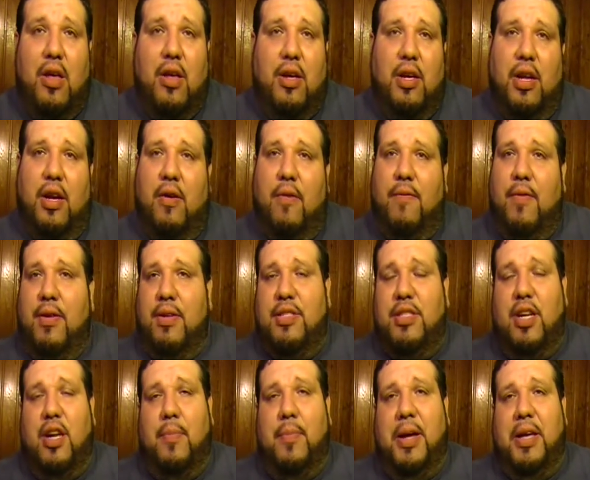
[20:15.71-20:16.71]

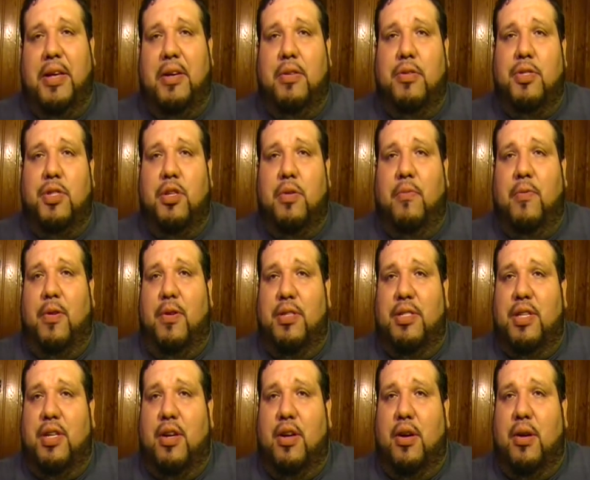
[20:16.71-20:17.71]
focusing on my YouTube,
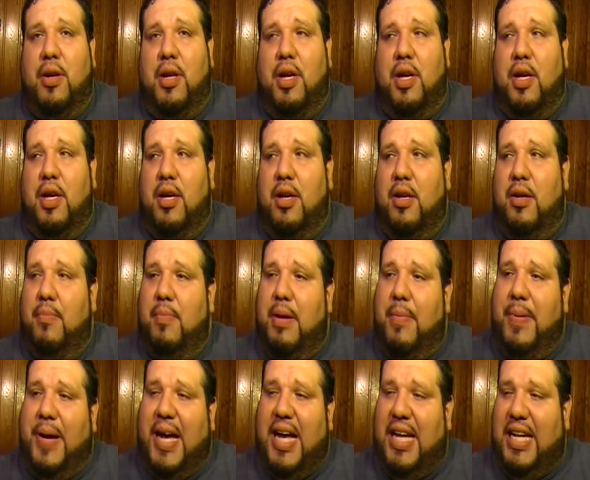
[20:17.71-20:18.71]
focusing on my
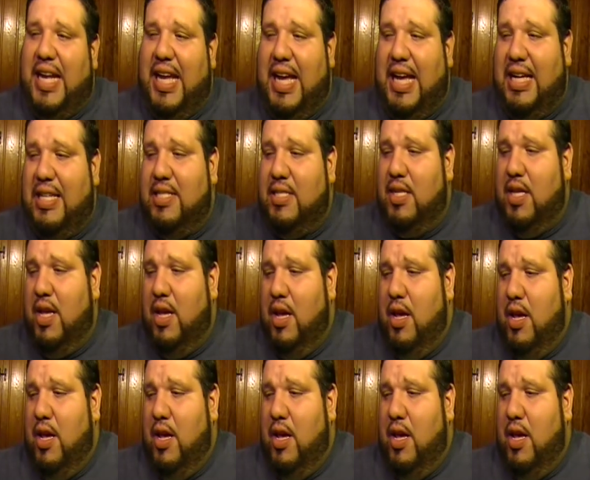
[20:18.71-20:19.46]
podcast,